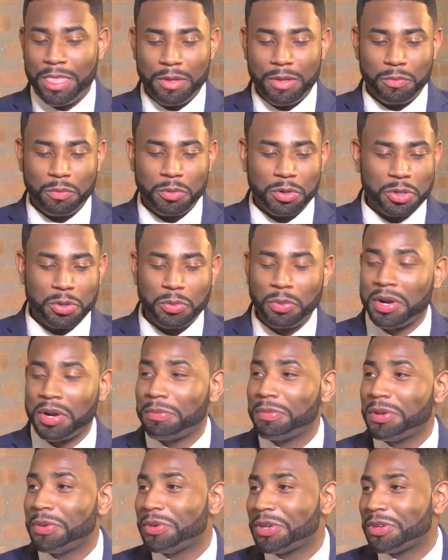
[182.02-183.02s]
what do you want to
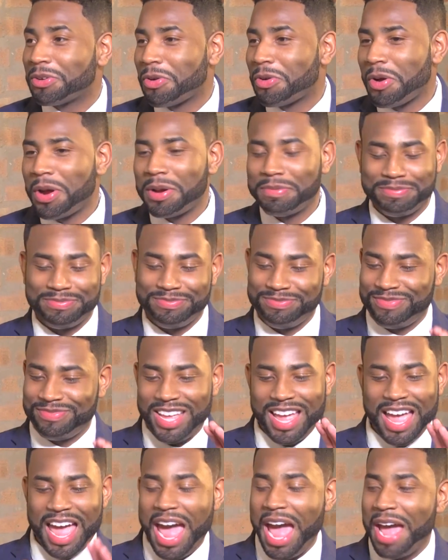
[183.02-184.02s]
be when you grow up?
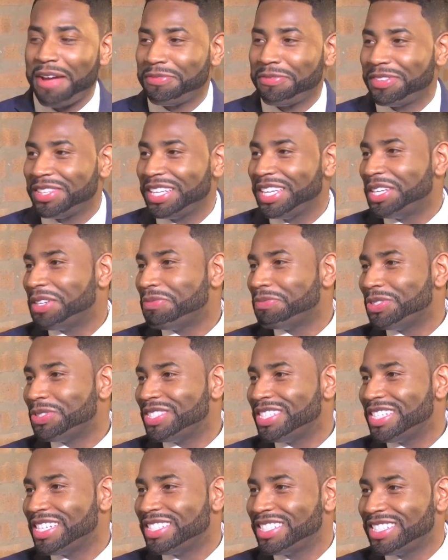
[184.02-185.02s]
An athlete, a
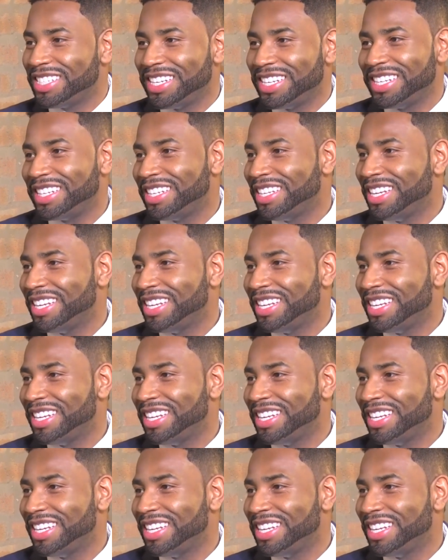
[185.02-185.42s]
musician,